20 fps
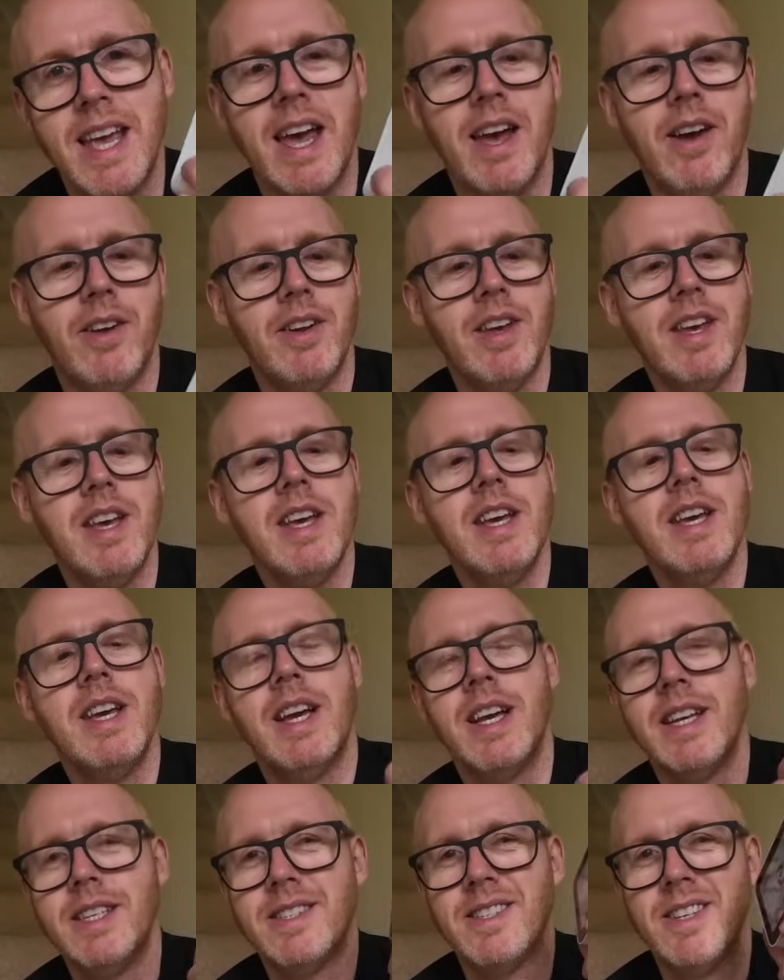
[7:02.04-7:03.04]
down.
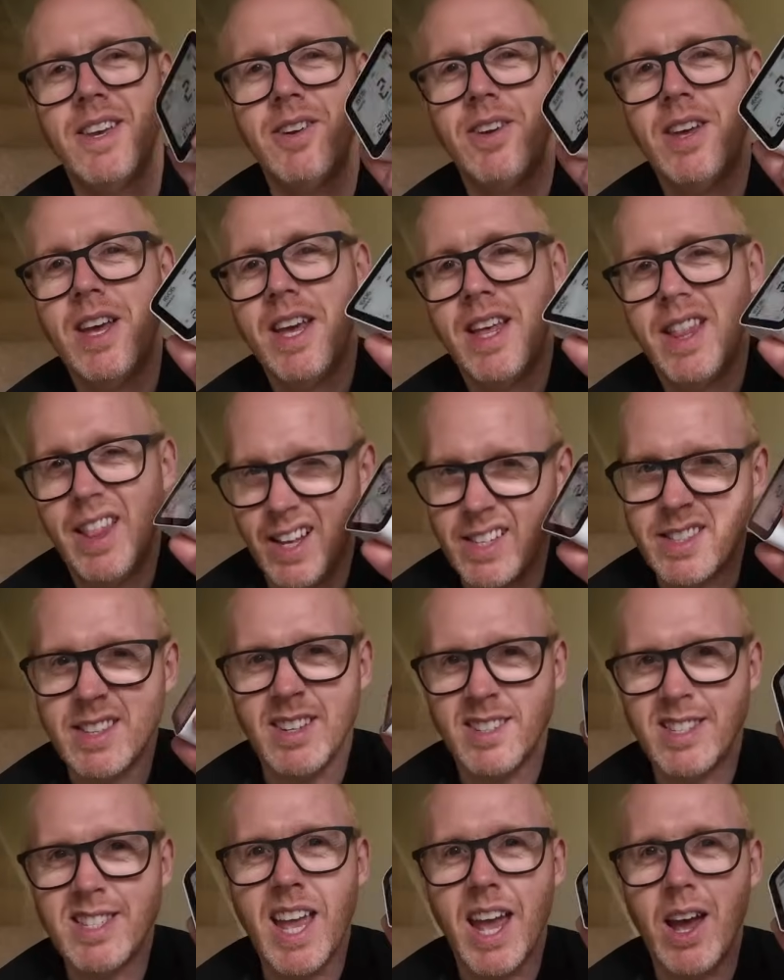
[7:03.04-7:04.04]
And so that
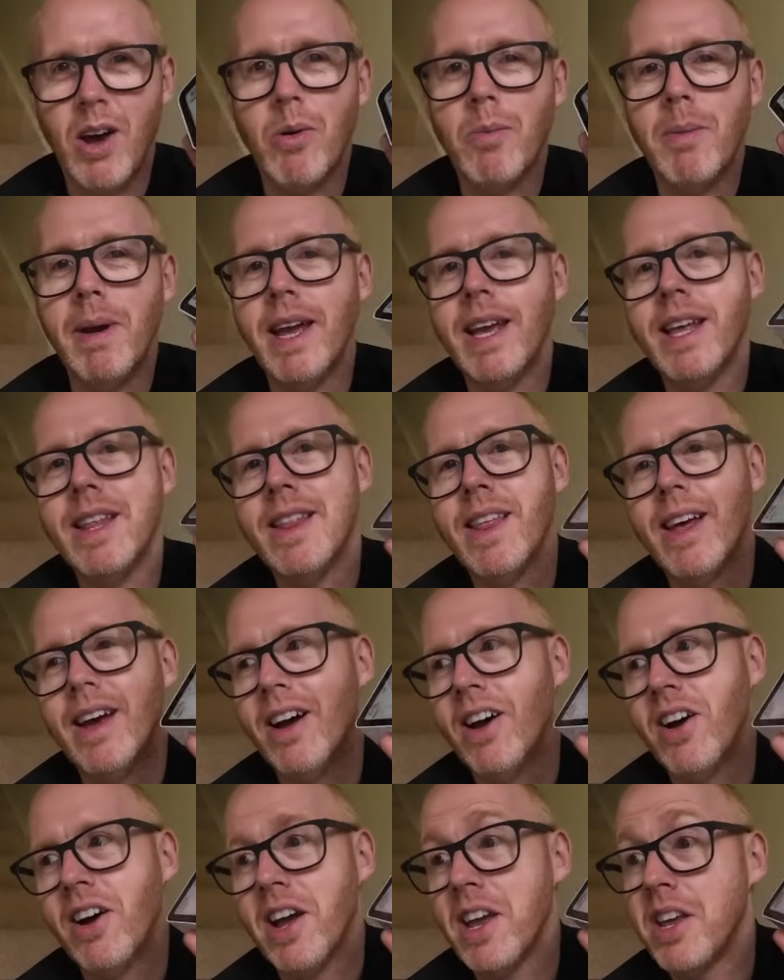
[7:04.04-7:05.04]
does tell me
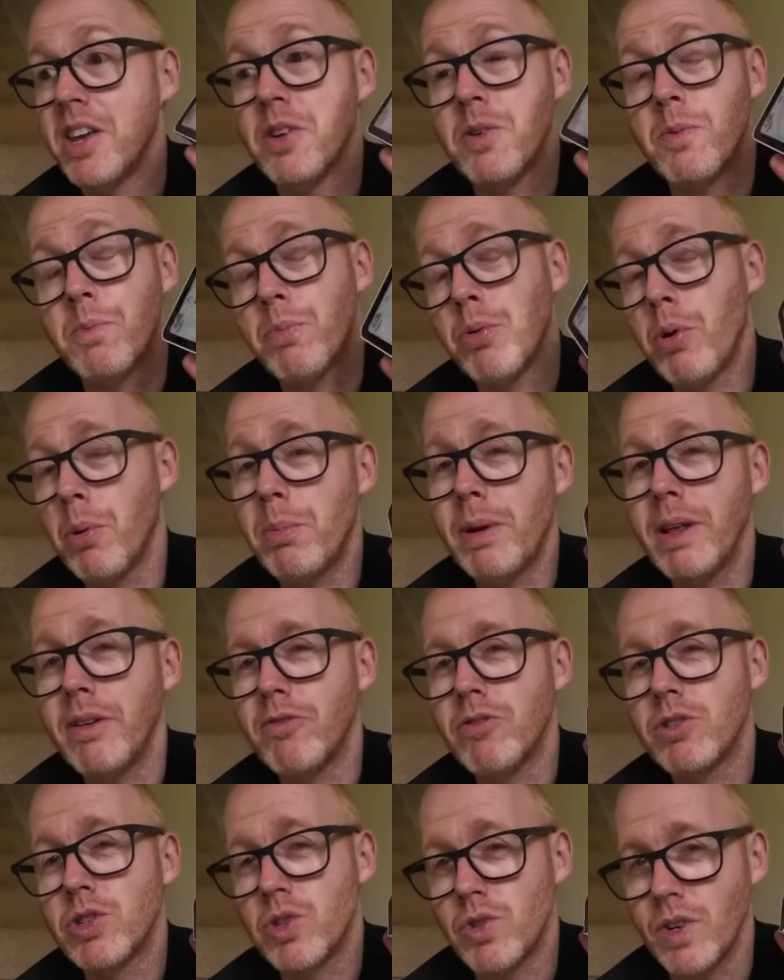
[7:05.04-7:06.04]
that I could probably
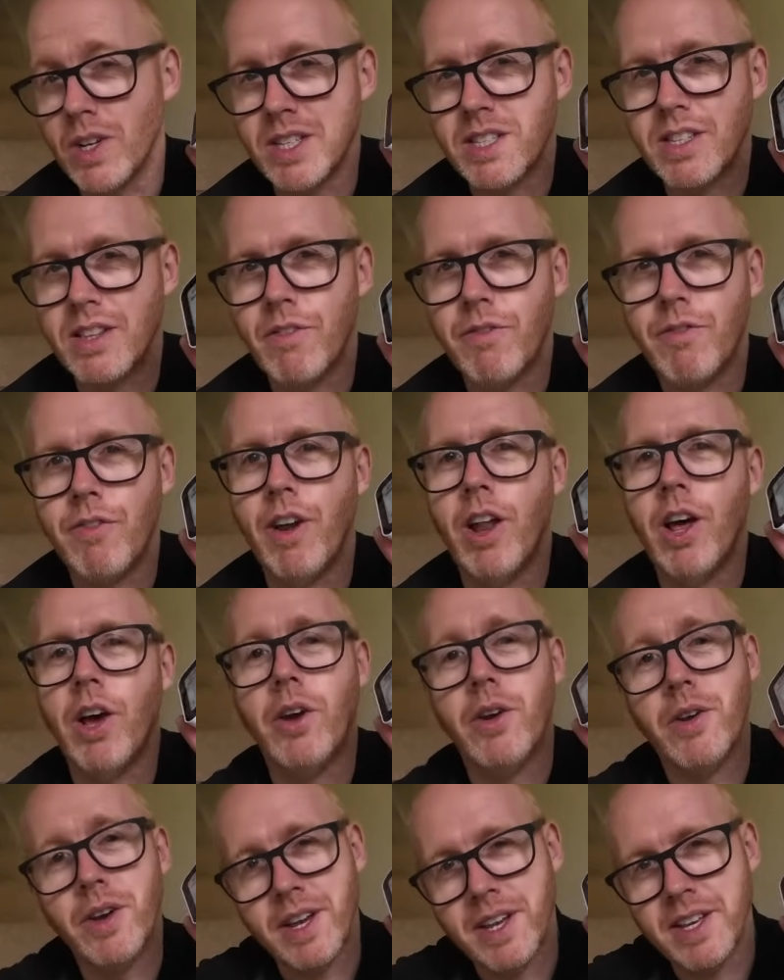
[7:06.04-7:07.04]
restrict the
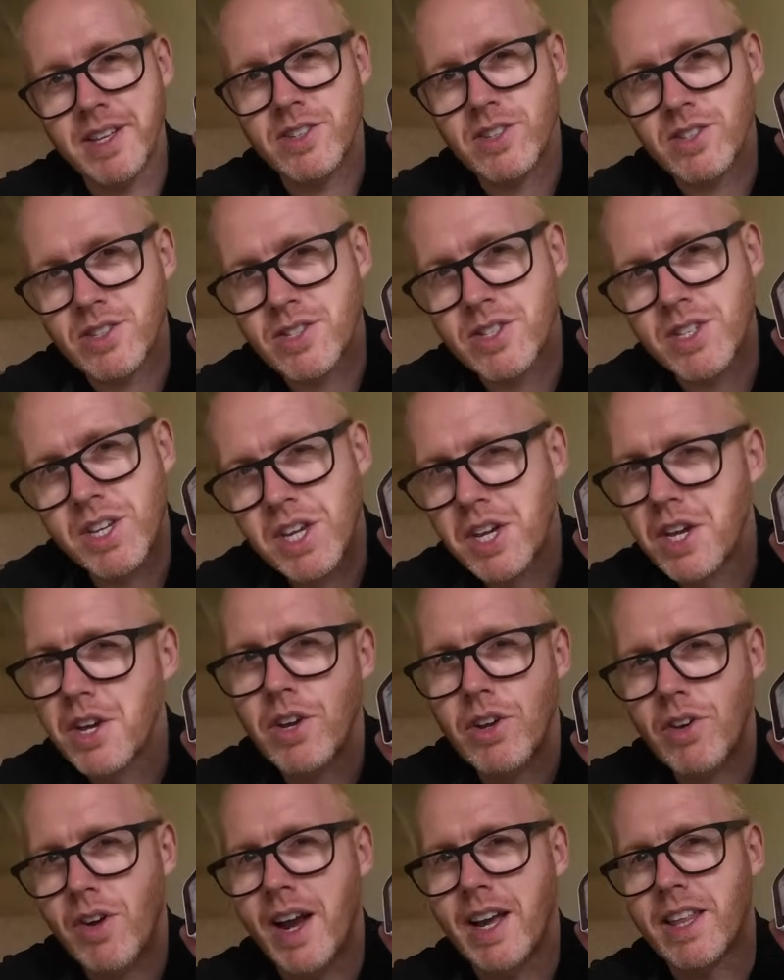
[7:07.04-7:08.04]
flow and just
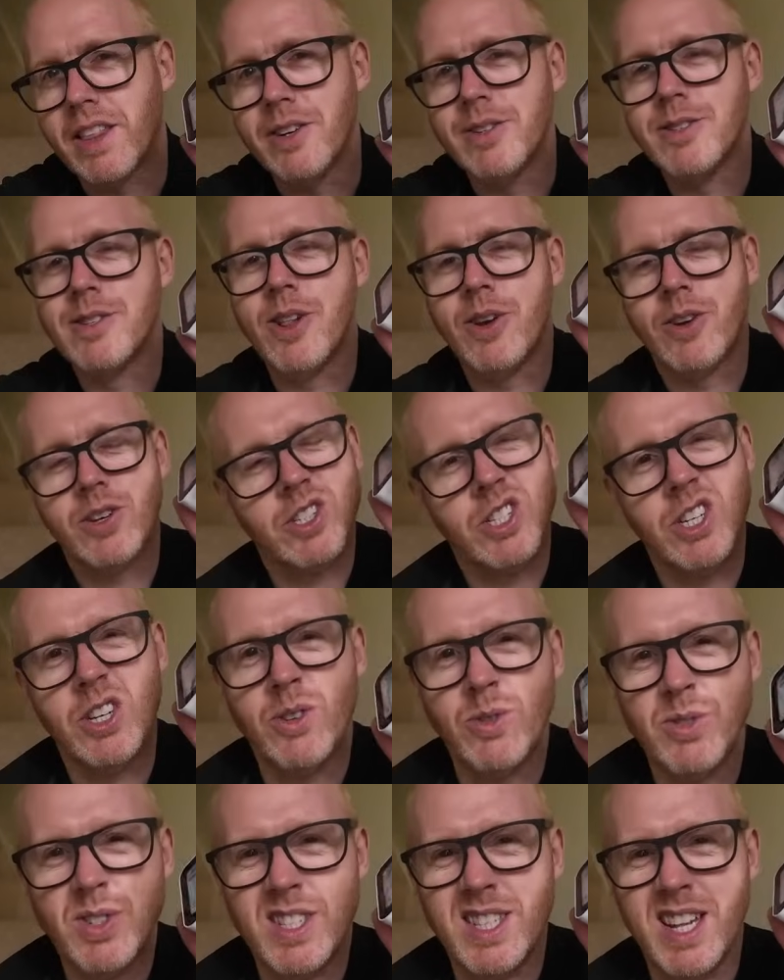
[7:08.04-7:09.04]
crack those lock
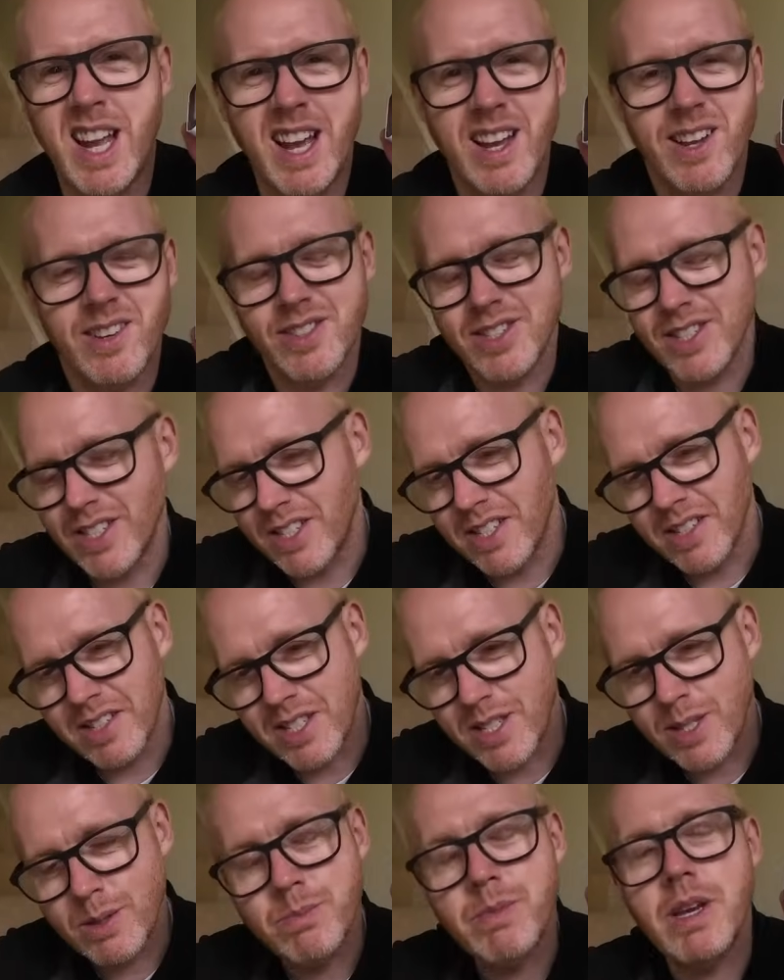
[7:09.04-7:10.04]
shields down just a
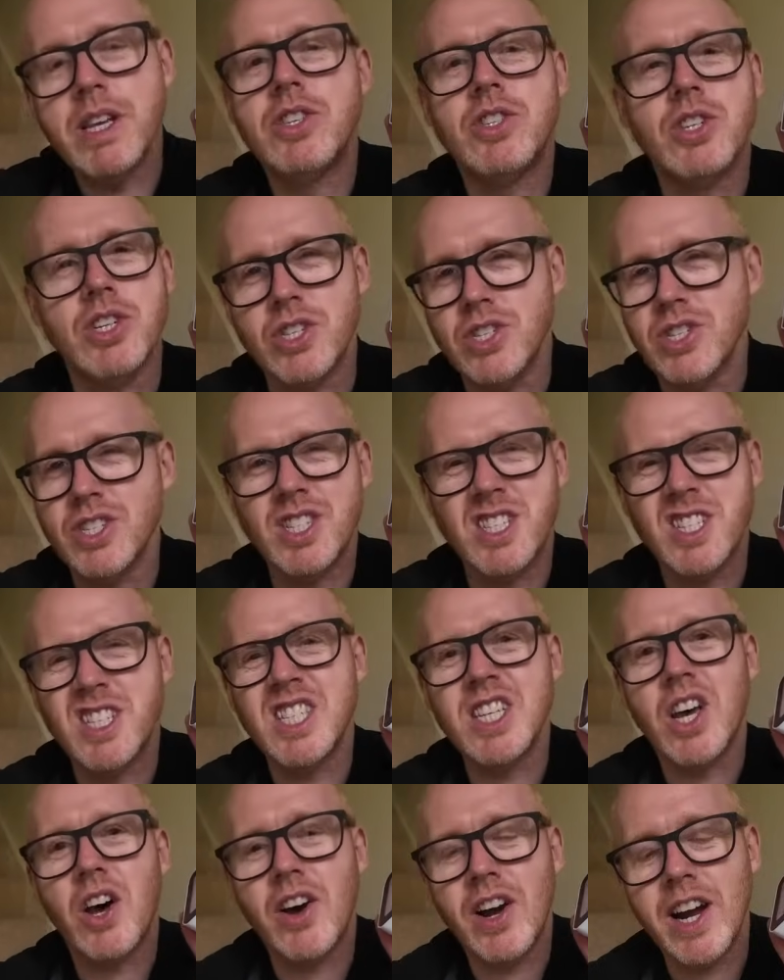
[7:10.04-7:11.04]
smidgen, just a
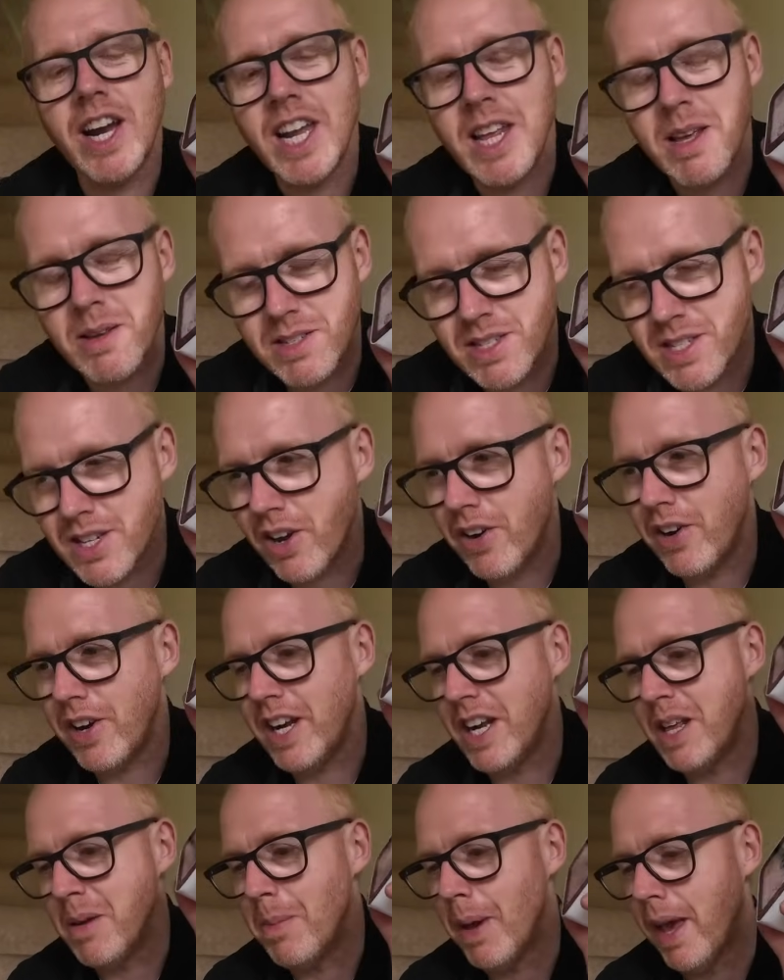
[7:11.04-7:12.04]
tiny,
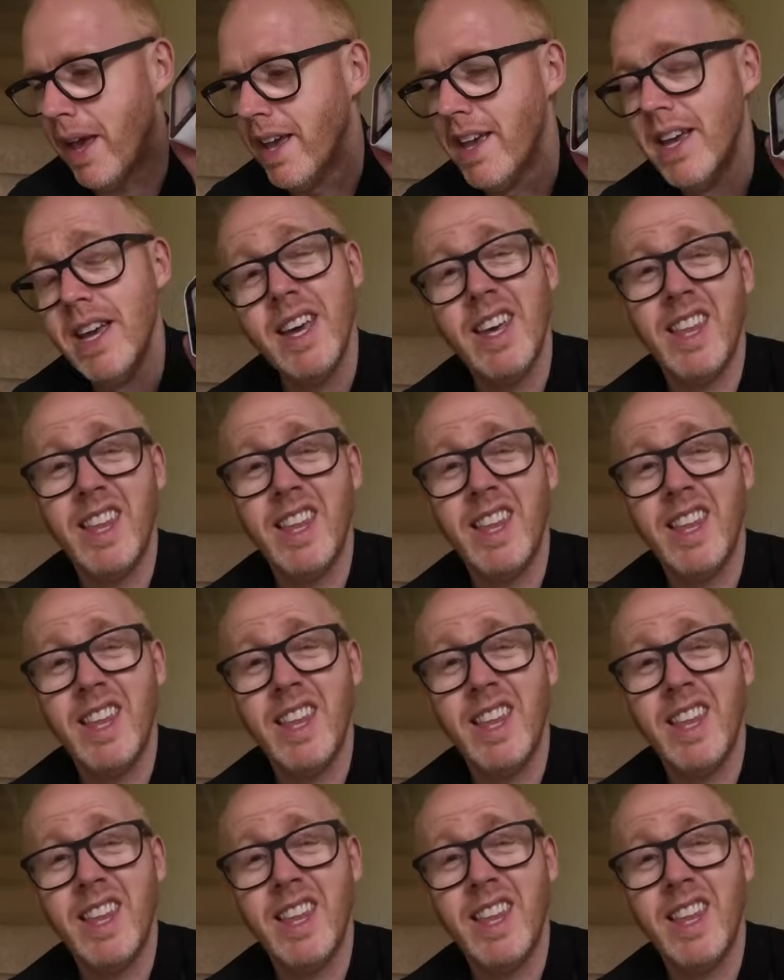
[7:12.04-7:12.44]
tiny bit.